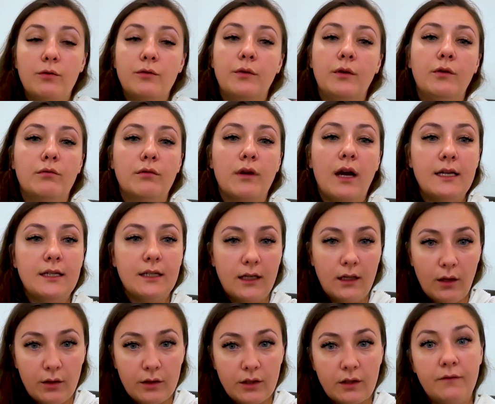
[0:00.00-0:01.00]
You write a
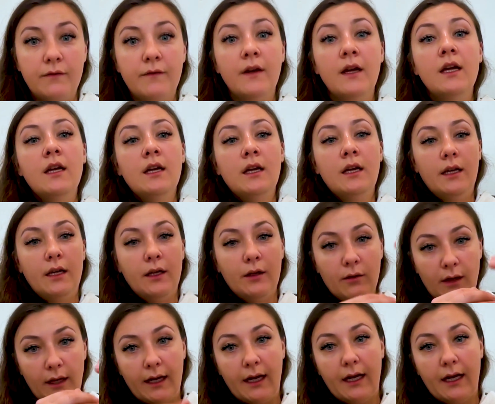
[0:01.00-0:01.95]
lot of like